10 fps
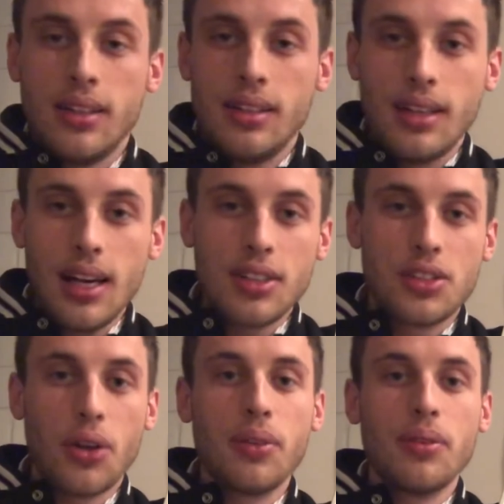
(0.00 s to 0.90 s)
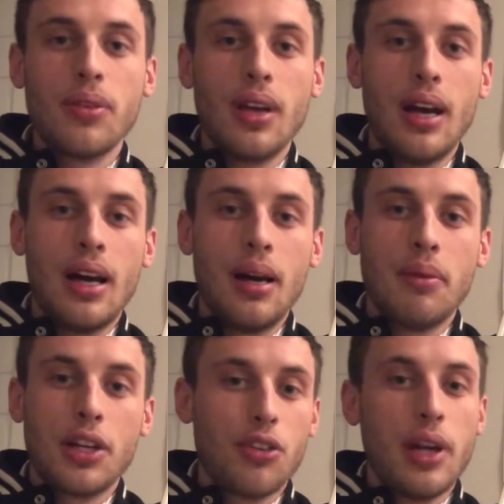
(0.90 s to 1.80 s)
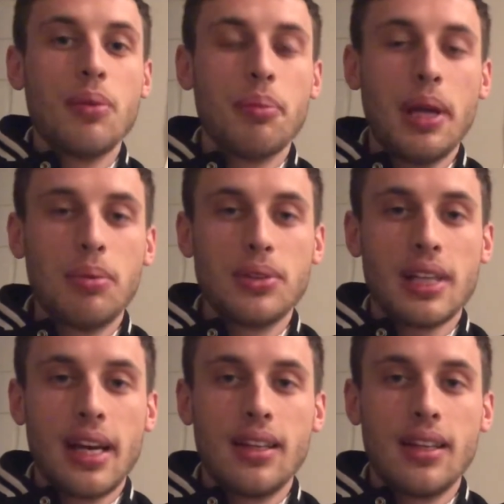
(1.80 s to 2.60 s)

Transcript: I just don't agree when people say